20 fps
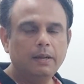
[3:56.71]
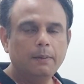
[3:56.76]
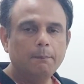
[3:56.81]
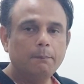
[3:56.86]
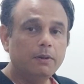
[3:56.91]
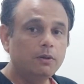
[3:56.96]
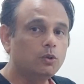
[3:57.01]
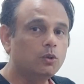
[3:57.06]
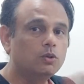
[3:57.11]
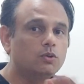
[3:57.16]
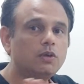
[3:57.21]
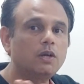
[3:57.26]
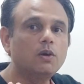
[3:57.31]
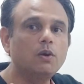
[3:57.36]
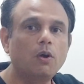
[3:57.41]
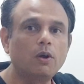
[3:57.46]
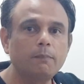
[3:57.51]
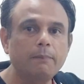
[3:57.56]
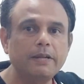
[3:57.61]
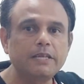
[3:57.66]
But those who are
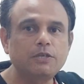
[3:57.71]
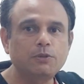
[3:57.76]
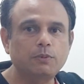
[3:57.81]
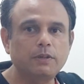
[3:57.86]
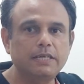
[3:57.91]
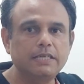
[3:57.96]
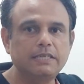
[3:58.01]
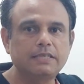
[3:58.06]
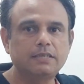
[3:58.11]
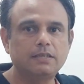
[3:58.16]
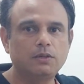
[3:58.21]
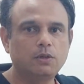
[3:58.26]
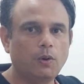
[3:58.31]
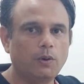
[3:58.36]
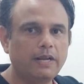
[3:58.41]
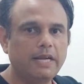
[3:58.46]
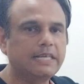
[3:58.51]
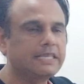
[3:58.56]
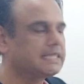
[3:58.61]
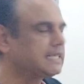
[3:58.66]
non-math students,
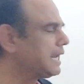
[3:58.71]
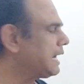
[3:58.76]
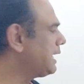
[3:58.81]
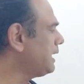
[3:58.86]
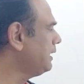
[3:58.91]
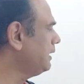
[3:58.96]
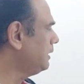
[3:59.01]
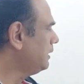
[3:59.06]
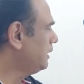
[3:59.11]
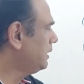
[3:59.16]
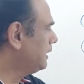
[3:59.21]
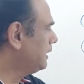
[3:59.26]
don't get scared.